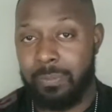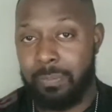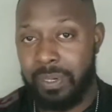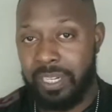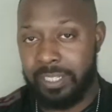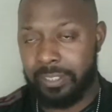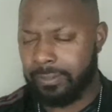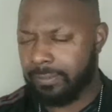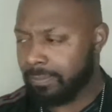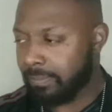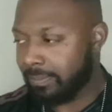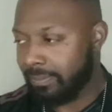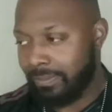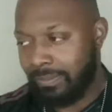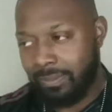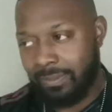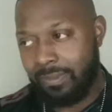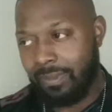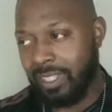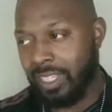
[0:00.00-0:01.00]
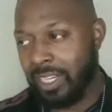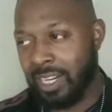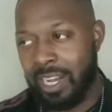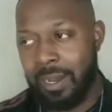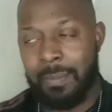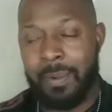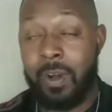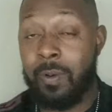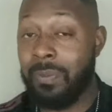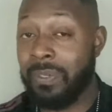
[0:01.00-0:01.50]
But
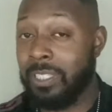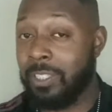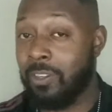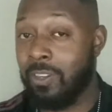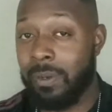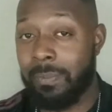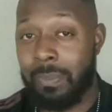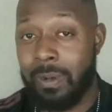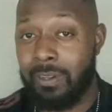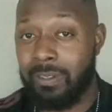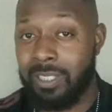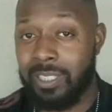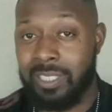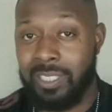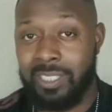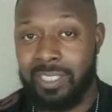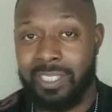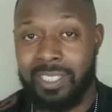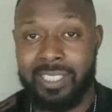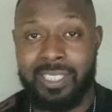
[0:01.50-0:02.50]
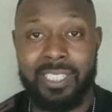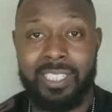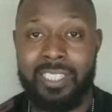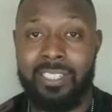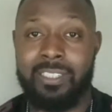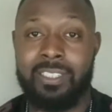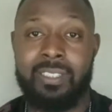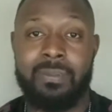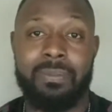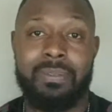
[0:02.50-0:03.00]
I'm hoping Joey Bosa
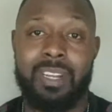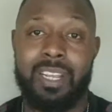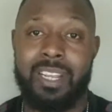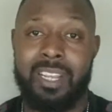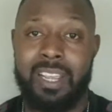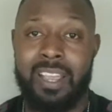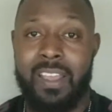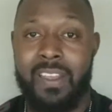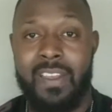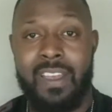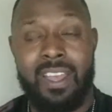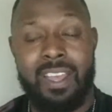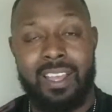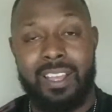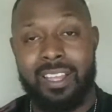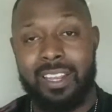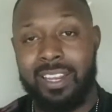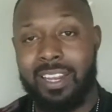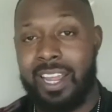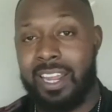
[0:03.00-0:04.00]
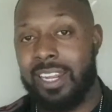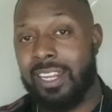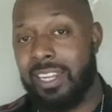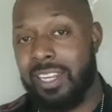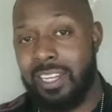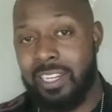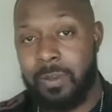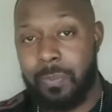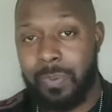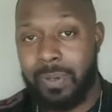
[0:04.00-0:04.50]
continues to play like
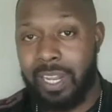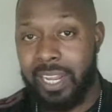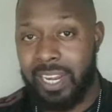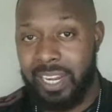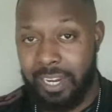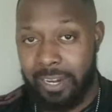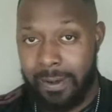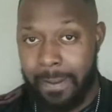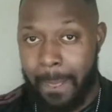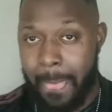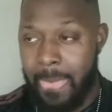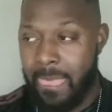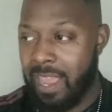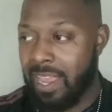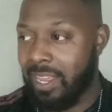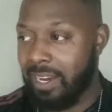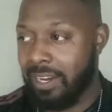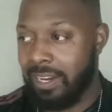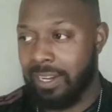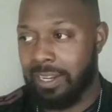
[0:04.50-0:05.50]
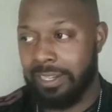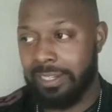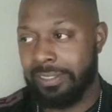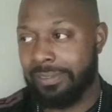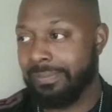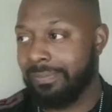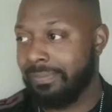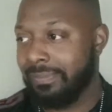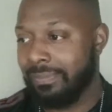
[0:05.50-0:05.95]
he's played. And I